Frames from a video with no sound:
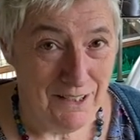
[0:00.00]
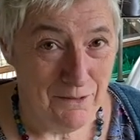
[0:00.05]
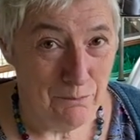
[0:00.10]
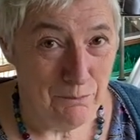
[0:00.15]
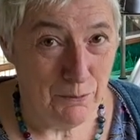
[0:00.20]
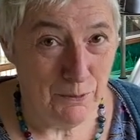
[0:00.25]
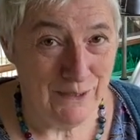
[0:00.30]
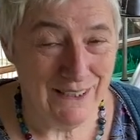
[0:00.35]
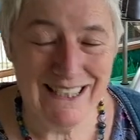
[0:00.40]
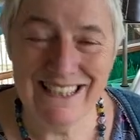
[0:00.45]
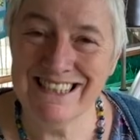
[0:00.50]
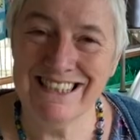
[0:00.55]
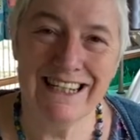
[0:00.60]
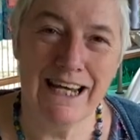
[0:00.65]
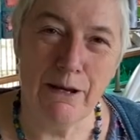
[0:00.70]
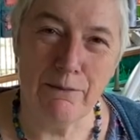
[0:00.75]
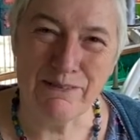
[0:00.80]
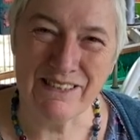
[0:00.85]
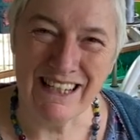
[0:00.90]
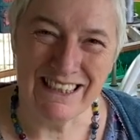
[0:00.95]
putting in
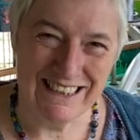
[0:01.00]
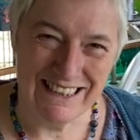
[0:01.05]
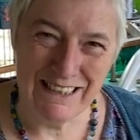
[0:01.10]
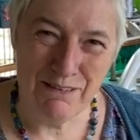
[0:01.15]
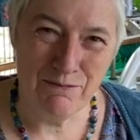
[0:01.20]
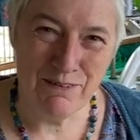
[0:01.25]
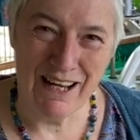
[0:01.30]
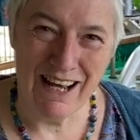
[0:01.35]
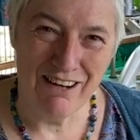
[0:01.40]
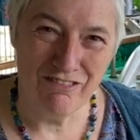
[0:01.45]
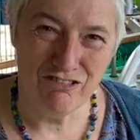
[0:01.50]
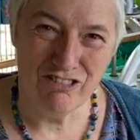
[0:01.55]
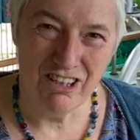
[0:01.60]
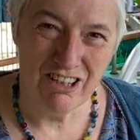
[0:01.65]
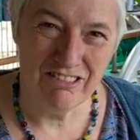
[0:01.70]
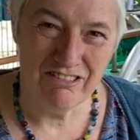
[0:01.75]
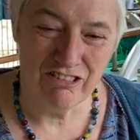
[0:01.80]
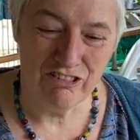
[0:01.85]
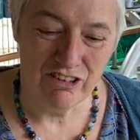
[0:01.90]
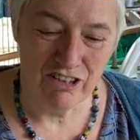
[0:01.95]
zips. I seem to have
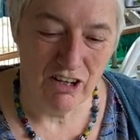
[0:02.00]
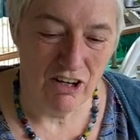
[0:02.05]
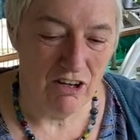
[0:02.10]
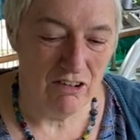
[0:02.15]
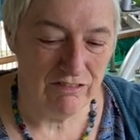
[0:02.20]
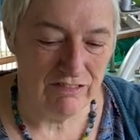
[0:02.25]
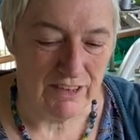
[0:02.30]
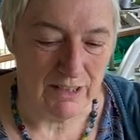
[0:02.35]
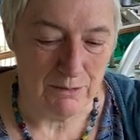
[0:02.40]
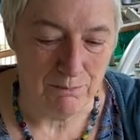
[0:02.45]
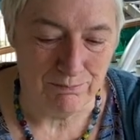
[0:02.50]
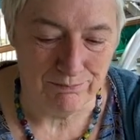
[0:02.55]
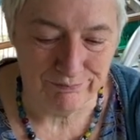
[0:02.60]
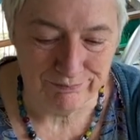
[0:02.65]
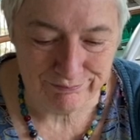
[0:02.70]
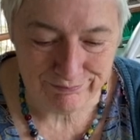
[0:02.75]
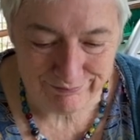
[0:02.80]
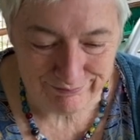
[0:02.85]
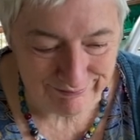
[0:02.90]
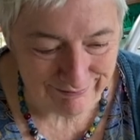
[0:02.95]
rather a lot of them.
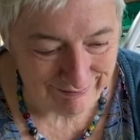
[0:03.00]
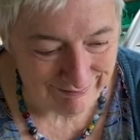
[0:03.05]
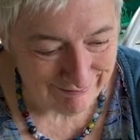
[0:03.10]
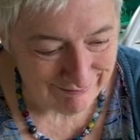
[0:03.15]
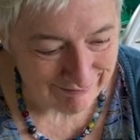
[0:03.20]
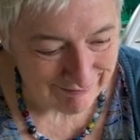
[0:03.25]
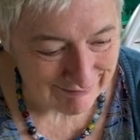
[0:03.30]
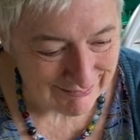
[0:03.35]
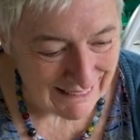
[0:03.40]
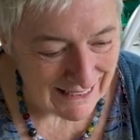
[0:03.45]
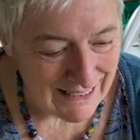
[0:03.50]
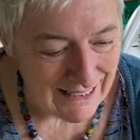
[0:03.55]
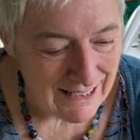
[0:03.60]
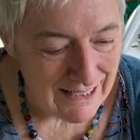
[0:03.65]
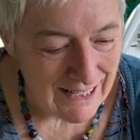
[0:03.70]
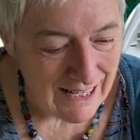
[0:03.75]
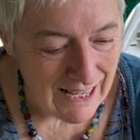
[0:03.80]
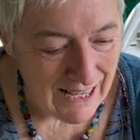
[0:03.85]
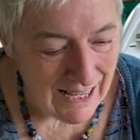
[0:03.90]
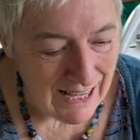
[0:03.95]

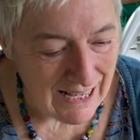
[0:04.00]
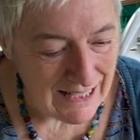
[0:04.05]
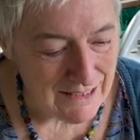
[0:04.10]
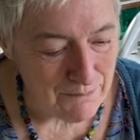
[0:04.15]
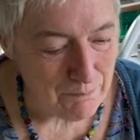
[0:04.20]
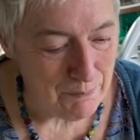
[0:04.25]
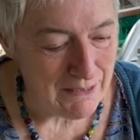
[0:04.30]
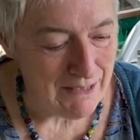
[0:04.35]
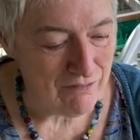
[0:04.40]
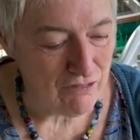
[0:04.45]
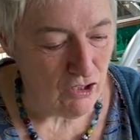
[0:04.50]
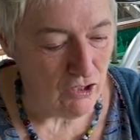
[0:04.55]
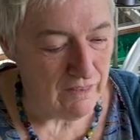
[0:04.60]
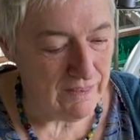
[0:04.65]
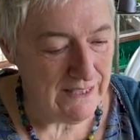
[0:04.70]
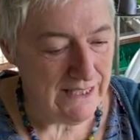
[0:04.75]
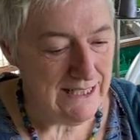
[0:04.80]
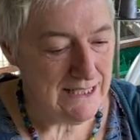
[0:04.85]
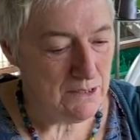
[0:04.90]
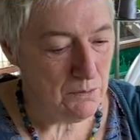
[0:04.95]
And, but I've got
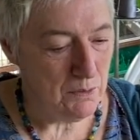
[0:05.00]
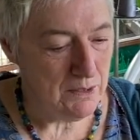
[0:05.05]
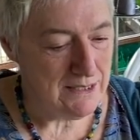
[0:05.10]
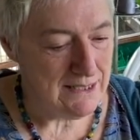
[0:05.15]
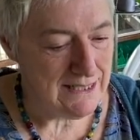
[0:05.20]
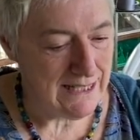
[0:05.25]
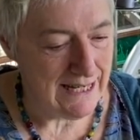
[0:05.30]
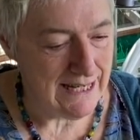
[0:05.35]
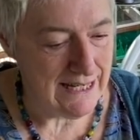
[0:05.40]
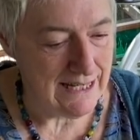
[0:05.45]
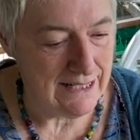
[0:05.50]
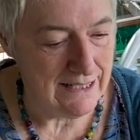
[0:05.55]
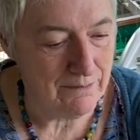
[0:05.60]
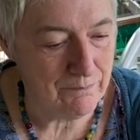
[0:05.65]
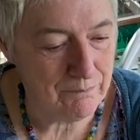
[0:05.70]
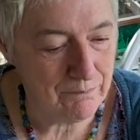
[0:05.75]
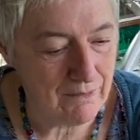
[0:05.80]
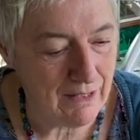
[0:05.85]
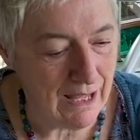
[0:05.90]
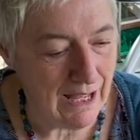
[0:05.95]
these ones here
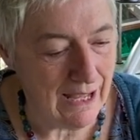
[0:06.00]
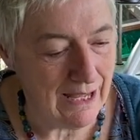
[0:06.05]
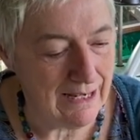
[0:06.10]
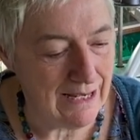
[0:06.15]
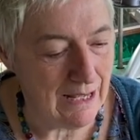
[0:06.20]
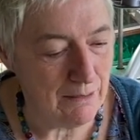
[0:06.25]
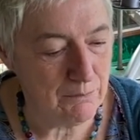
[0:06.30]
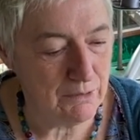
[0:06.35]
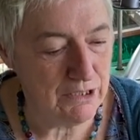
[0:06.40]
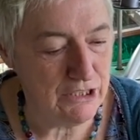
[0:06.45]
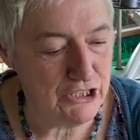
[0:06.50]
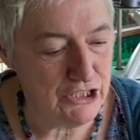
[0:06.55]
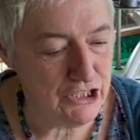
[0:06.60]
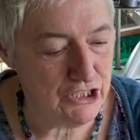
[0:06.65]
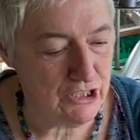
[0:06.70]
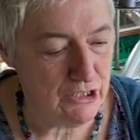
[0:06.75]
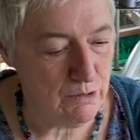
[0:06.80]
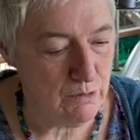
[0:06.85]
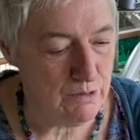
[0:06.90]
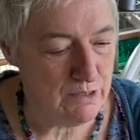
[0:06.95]
and I'm going to
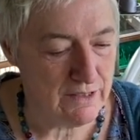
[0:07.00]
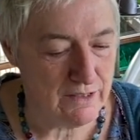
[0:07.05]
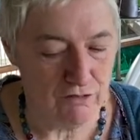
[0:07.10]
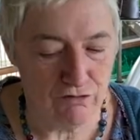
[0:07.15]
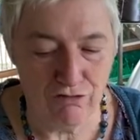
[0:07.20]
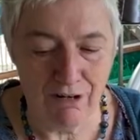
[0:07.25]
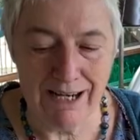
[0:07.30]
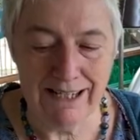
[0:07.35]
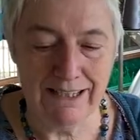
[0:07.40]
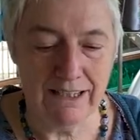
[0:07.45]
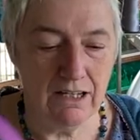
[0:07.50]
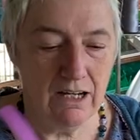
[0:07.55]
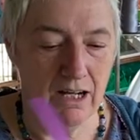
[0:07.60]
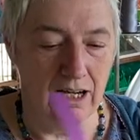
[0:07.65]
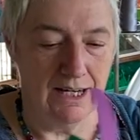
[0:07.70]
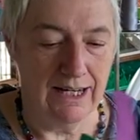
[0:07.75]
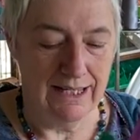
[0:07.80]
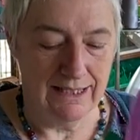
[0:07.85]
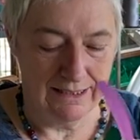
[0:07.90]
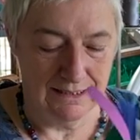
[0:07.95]
choose the right
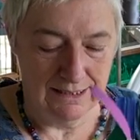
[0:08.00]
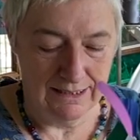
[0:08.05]
colour